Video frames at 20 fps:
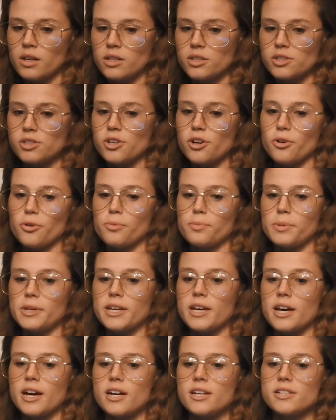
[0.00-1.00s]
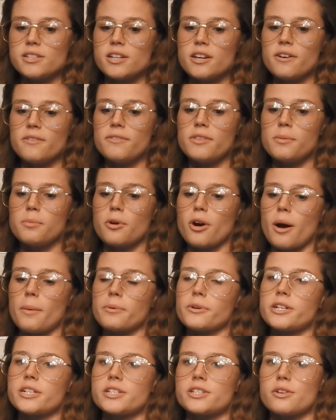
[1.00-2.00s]
So because of the
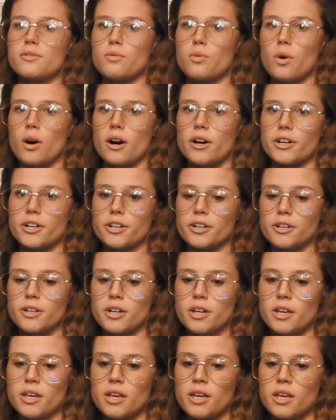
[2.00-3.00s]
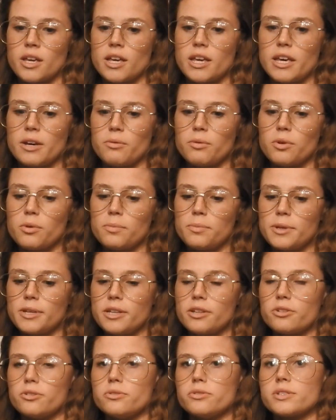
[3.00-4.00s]
properties of water, it will be
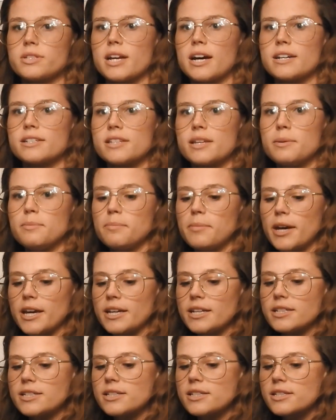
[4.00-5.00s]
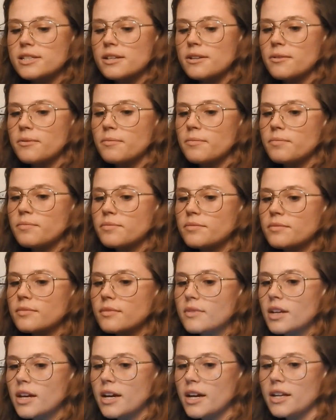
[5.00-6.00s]
used as a base
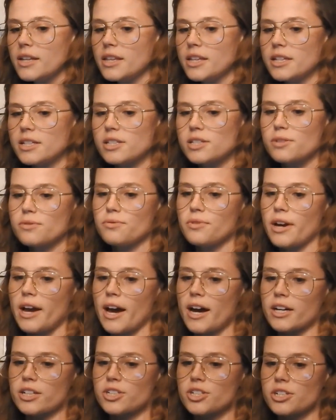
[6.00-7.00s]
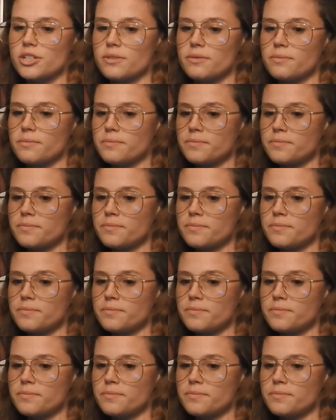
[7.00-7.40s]
in this reaction.